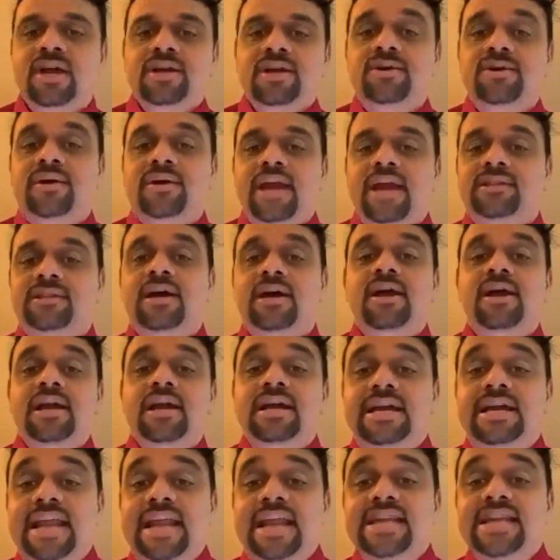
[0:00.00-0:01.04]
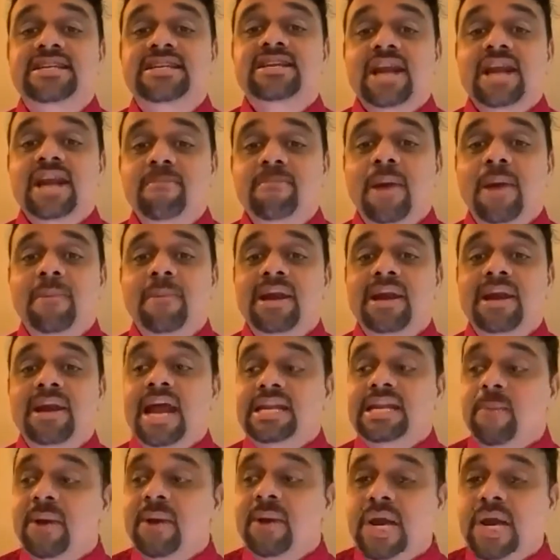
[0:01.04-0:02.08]
to get the get revival. Let
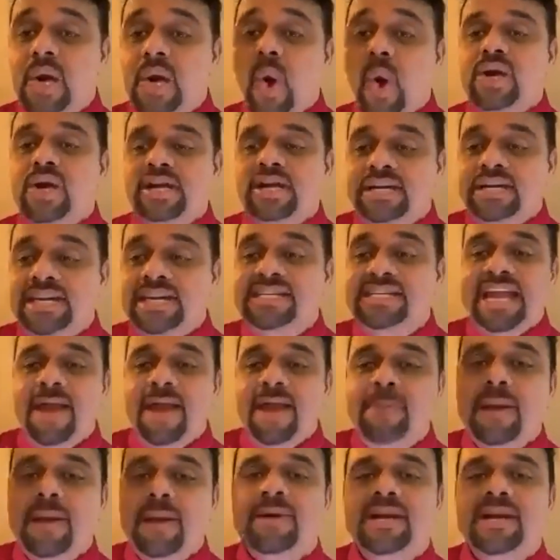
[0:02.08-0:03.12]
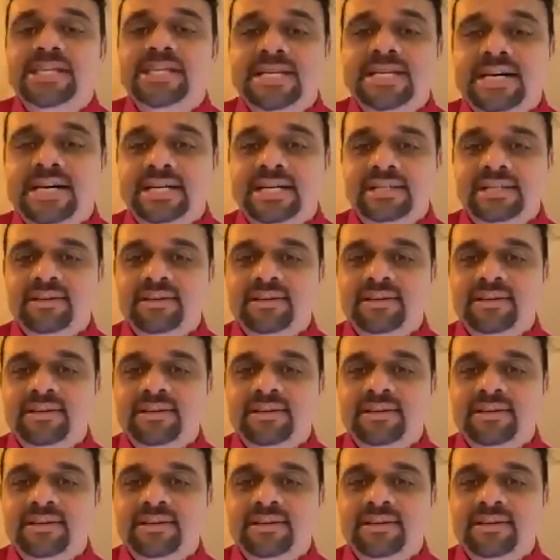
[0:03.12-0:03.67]
our God touch everybody's heart.